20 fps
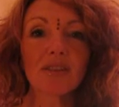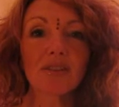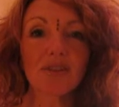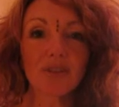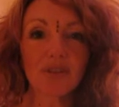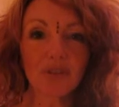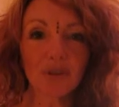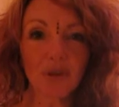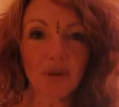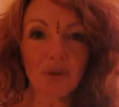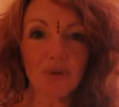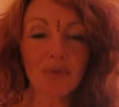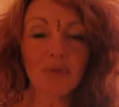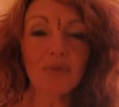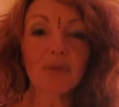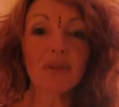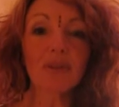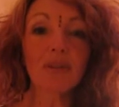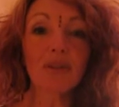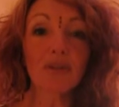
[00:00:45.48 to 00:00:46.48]
So,
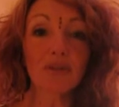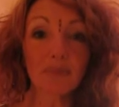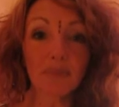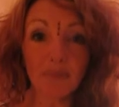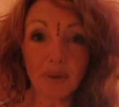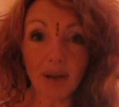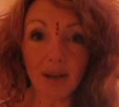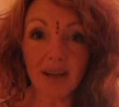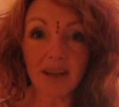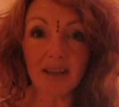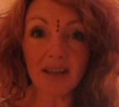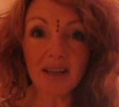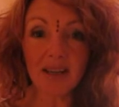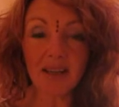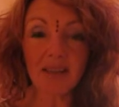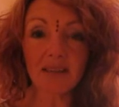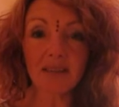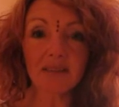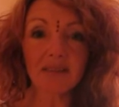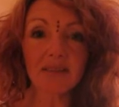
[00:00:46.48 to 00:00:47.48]

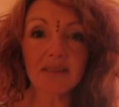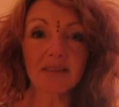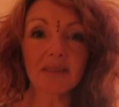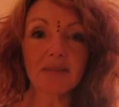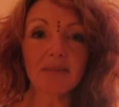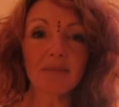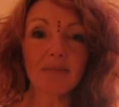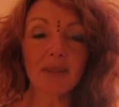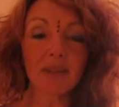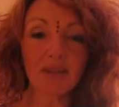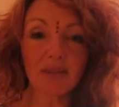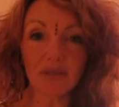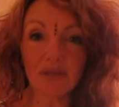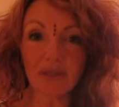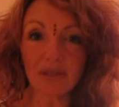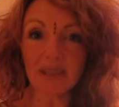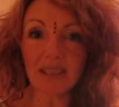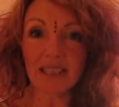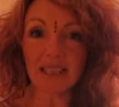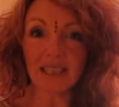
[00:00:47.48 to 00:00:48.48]
combining my
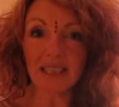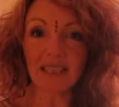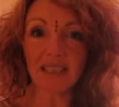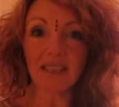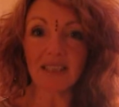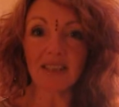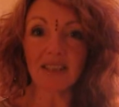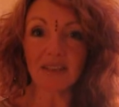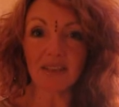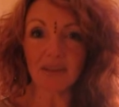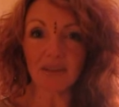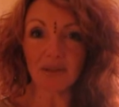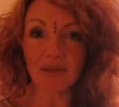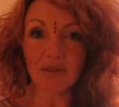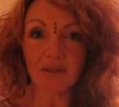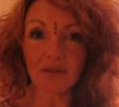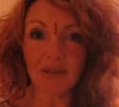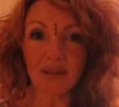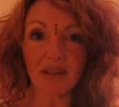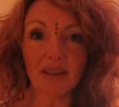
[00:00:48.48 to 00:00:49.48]
Kundalini
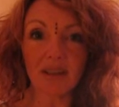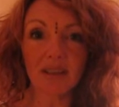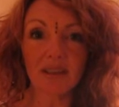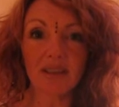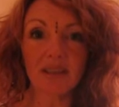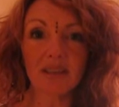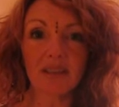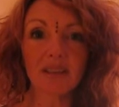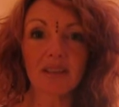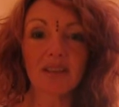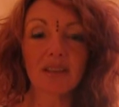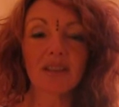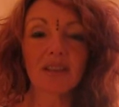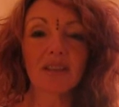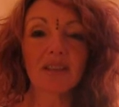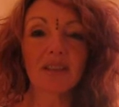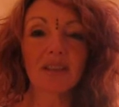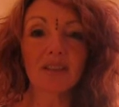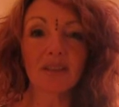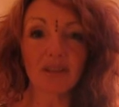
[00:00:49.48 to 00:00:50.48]
yoga
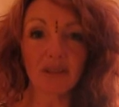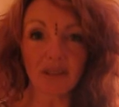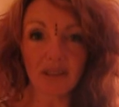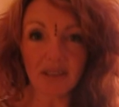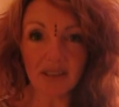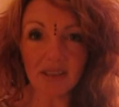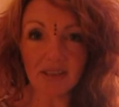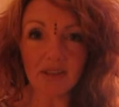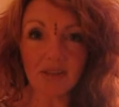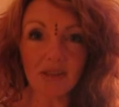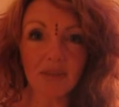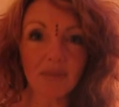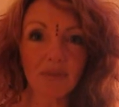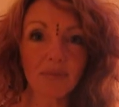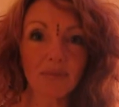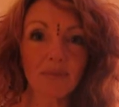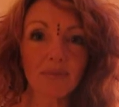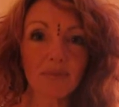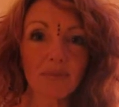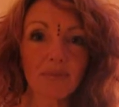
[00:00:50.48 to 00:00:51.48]
knowledge
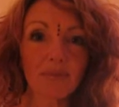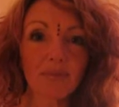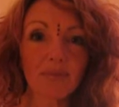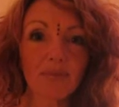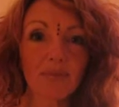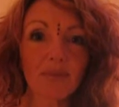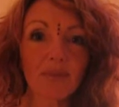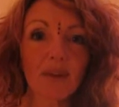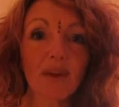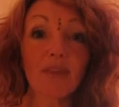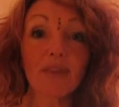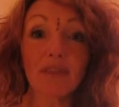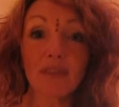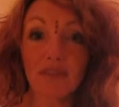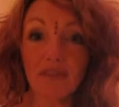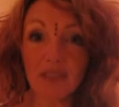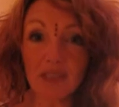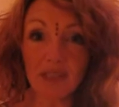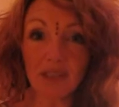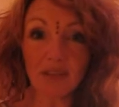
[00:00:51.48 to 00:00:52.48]
of the
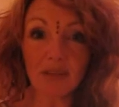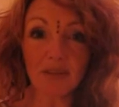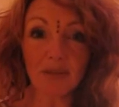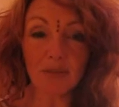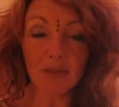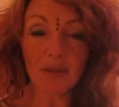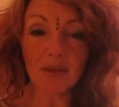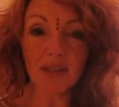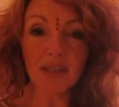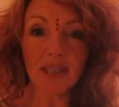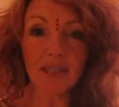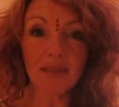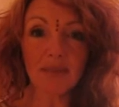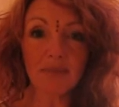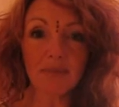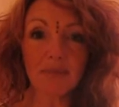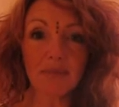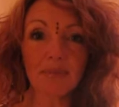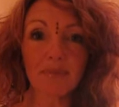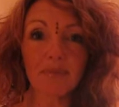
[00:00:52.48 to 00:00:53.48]
physical body
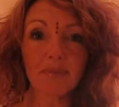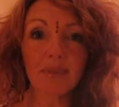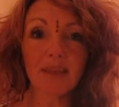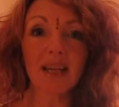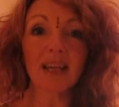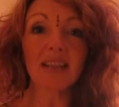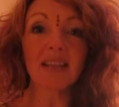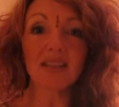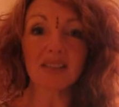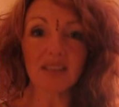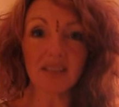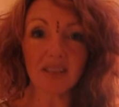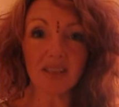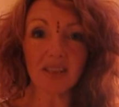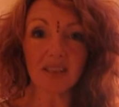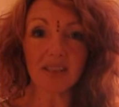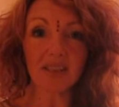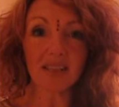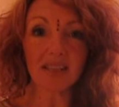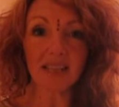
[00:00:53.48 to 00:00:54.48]
and the
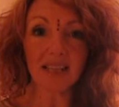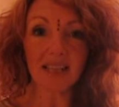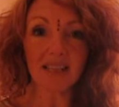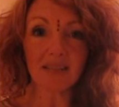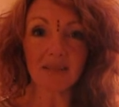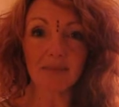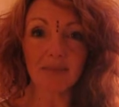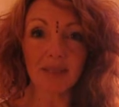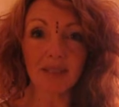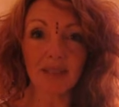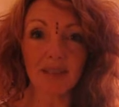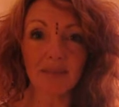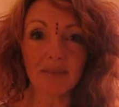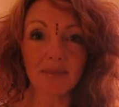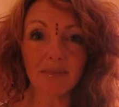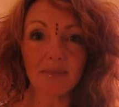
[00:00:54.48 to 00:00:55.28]
subtle anatomy,